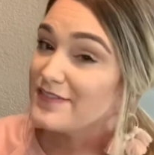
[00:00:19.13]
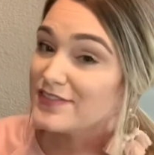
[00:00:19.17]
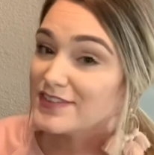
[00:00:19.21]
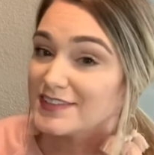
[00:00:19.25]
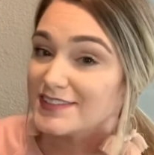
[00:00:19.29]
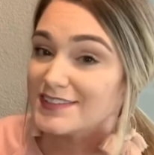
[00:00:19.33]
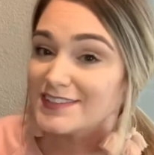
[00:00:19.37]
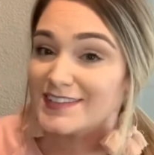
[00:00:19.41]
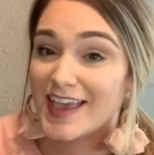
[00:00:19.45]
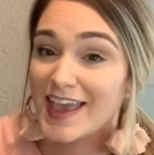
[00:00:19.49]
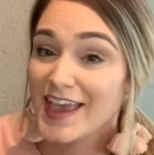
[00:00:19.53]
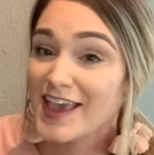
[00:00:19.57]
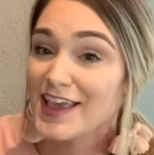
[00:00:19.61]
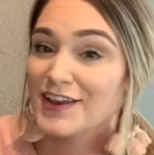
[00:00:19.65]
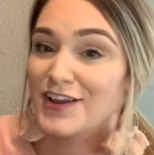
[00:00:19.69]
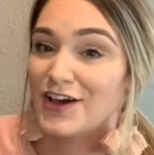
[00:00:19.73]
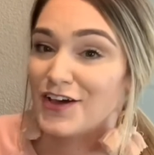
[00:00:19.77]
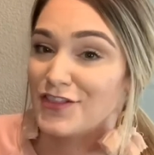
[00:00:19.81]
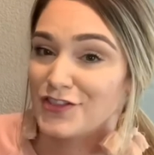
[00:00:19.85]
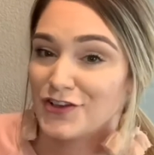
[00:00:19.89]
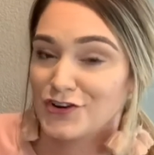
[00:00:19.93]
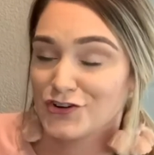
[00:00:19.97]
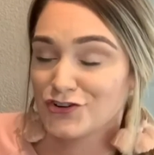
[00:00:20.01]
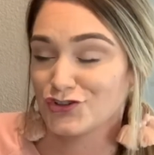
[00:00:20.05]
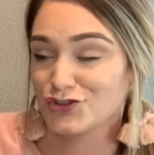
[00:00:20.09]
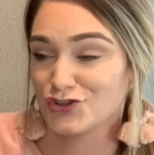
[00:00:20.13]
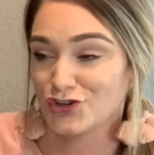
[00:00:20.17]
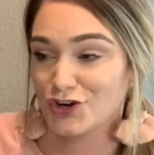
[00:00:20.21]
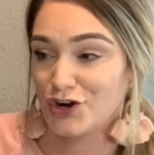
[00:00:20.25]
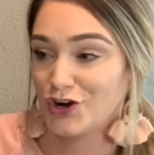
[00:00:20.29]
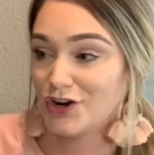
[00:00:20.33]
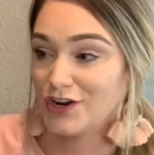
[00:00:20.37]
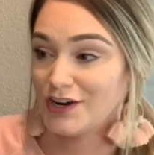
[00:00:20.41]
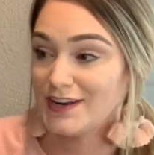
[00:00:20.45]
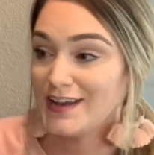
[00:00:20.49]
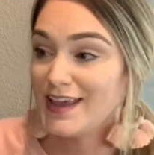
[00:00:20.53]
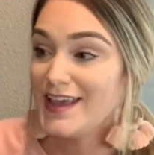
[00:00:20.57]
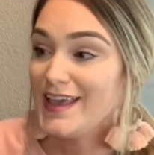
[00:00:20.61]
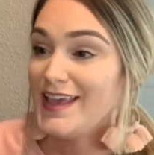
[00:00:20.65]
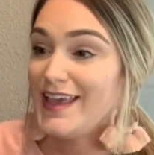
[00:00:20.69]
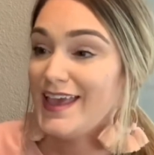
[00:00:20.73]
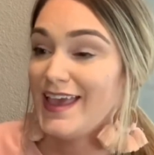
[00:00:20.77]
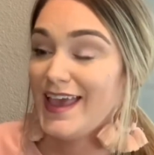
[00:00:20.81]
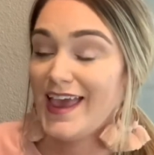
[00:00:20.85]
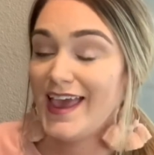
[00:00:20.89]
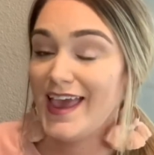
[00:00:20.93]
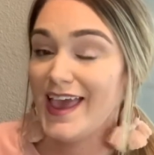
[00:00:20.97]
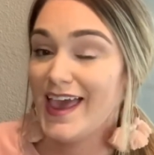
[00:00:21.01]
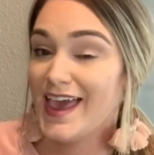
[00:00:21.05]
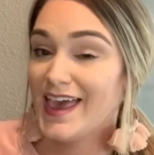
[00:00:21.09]
stain on their shirt
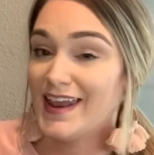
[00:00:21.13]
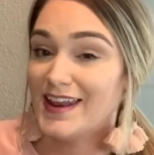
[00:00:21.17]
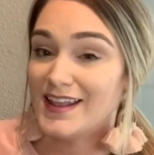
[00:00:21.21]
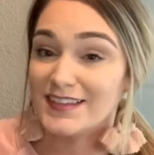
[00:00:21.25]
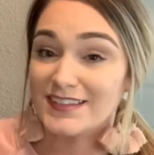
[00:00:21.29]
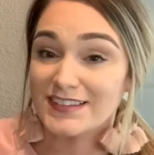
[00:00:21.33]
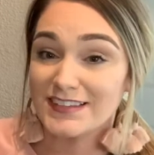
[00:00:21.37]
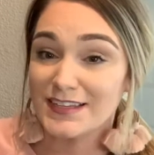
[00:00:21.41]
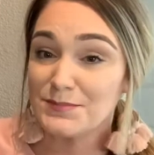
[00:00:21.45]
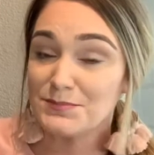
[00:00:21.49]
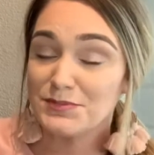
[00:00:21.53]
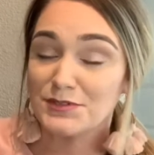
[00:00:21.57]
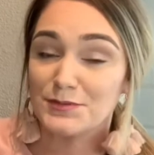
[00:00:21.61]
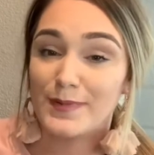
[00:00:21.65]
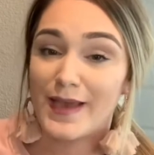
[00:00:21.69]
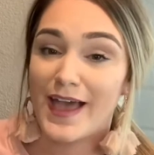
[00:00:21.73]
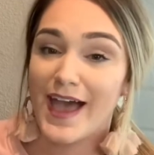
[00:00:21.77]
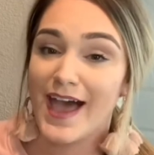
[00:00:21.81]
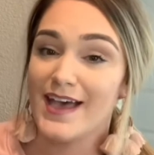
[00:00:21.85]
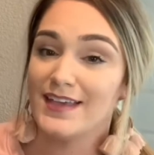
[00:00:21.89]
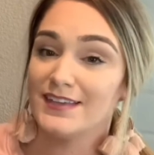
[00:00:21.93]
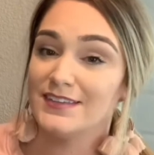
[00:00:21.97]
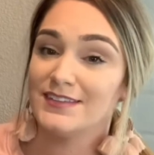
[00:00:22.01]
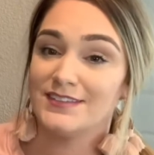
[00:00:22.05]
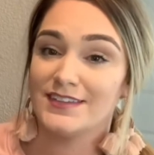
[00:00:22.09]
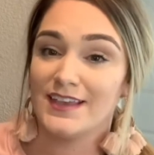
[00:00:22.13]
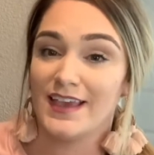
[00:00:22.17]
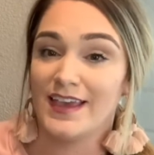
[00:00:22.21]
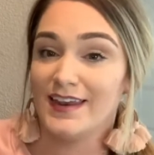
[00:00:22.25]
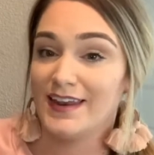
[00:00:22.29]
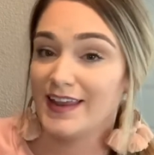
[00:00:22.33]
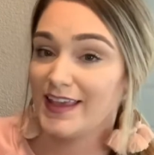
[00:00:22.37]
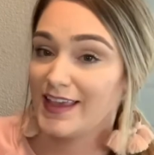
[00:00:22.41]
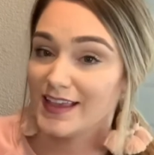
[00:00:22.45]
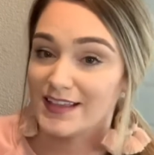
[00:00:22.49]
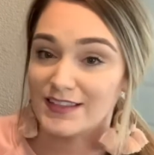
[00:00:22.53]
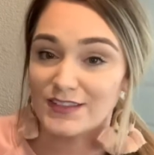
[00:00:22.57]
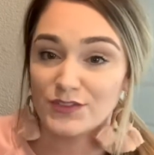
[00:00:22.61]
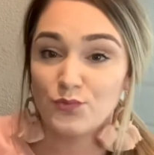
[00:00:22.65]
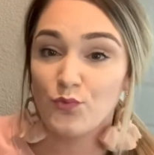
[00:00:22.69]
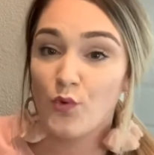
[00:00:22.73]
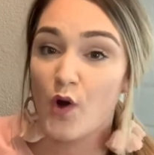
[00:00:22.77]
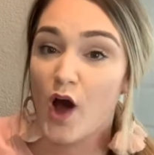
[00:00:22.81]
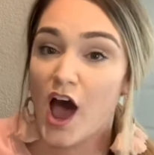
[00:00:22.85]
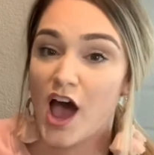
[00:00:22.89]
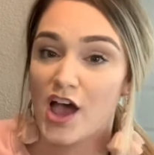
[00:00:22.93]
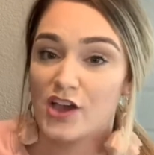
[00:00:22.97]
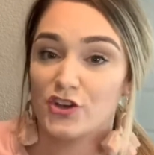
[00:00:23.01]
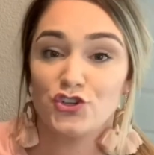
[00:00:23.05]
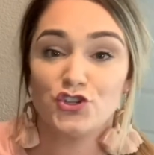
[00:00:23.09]
and it slips past and it gets
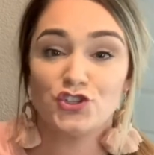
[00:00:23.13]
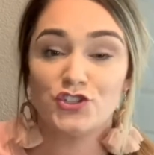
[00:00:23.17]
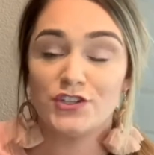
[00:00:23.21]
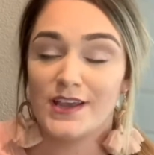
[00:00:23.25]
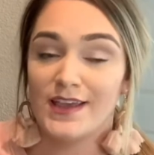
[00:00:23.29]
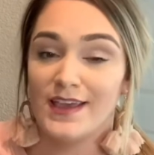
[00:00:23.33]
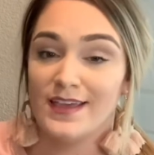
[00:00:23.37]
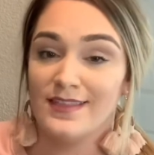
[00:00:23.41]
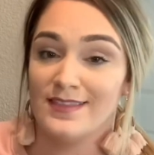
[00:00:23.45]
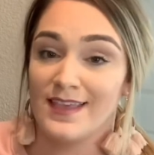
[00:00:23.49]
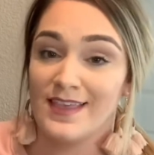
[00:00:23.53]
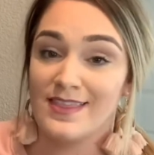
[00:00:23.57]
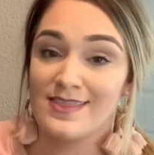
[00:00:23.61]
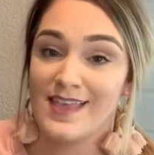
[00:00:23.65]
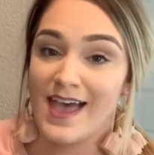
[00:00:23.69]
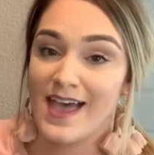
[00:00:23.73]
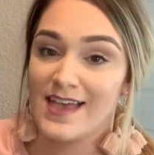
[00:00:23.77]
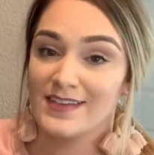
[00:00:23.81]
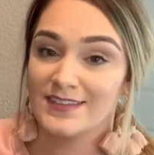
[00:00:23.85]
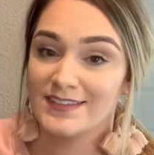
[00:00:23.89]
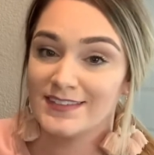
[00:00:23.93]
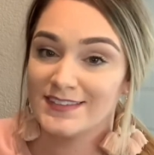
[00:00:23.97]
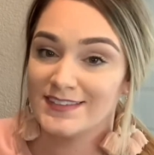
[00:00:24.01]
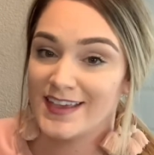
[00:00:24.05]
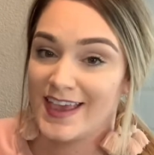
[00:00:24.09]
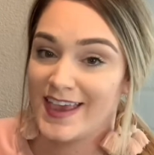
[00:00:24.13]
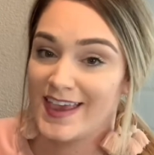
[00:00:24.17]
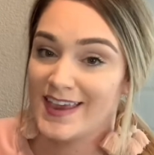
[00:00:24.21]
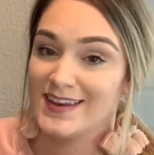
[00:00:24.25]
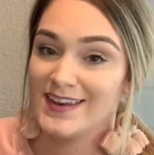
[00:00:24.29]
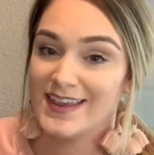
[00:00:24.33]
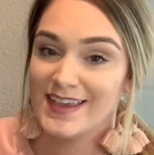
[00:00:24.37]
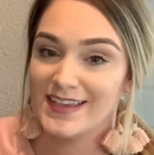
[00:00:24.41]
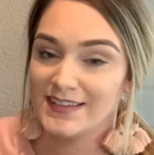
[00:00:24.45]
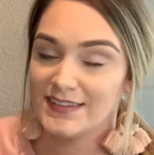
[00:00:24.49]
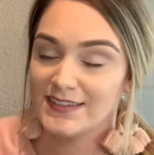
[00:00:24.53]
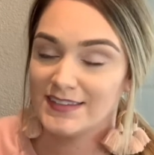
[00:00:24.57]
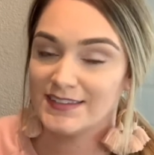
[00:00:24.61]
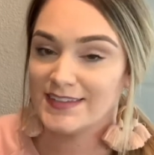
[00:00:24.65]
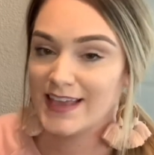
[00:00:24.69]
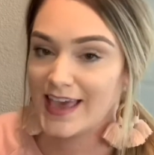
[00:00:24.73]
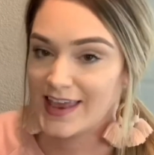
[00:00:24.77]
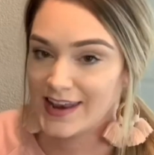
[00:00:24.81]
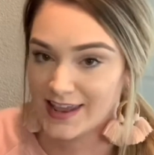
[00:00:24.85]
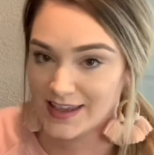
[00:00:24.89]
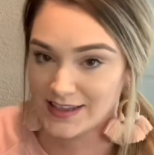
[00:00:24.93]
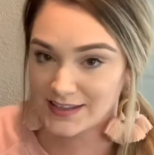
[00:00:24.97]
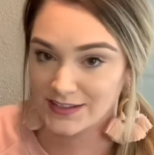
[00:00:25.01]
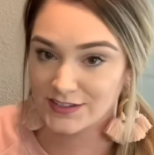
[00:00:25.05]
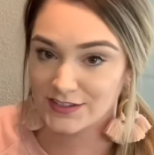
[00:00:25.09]
washed and then that stain gets set
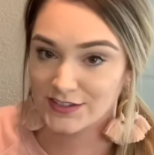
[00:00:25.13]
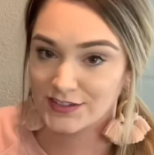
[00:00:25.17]
in.